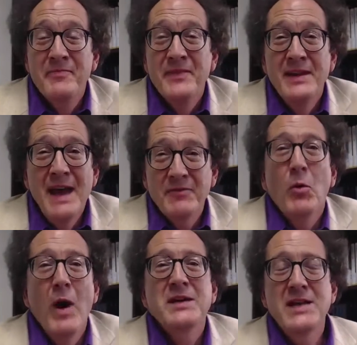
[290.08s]
you have to
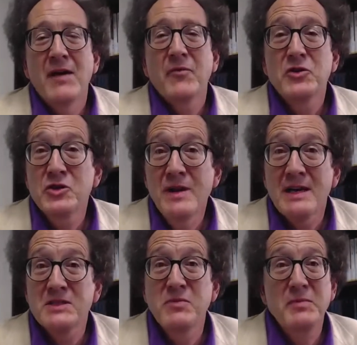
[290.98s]
watch out for
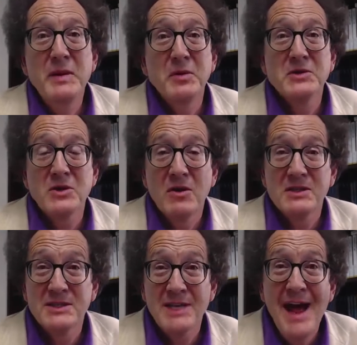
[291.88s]
tricks when people start
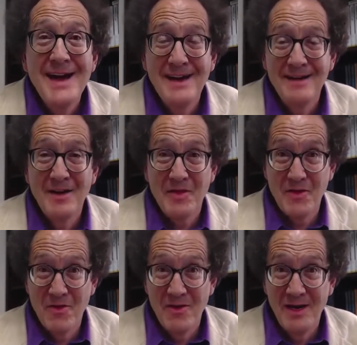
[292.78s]
citing
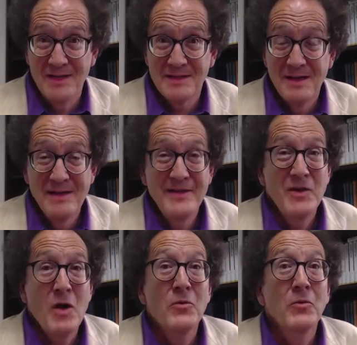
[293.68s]
authorities that
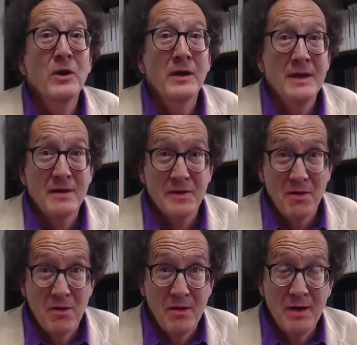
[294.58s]
aren't really
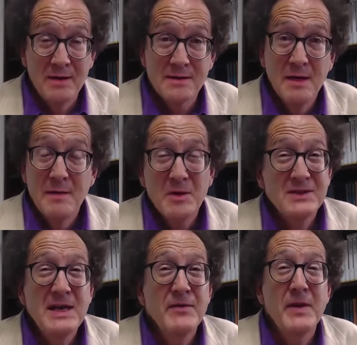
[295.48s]
authorities, because
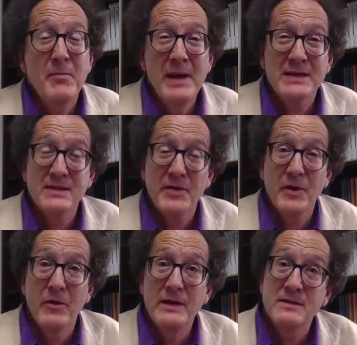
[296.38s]
even the best
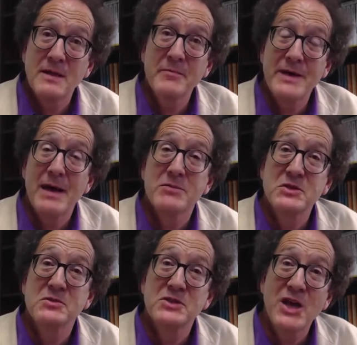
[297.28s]
authorities sometimes do
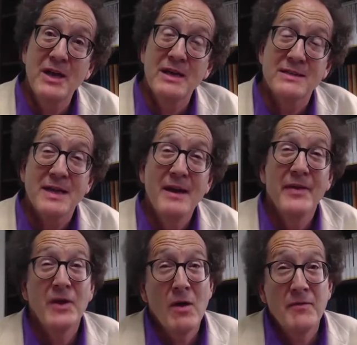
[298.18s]
studies that
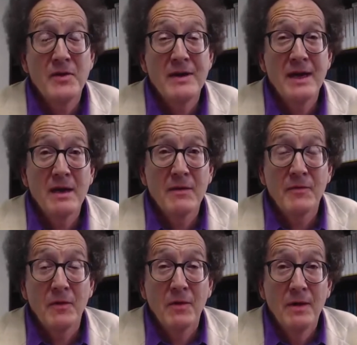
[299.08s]
aren't very
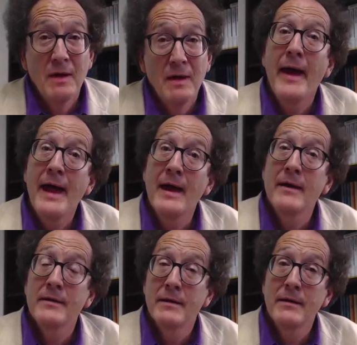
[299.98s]
careful
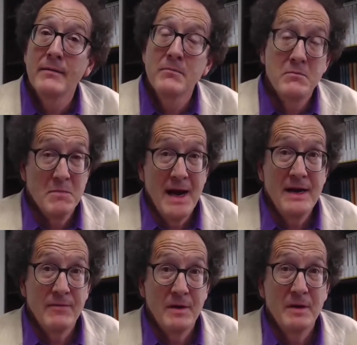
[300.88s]
and might
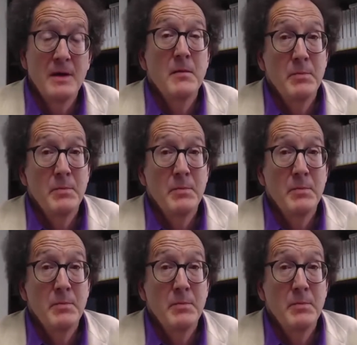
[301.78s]
even be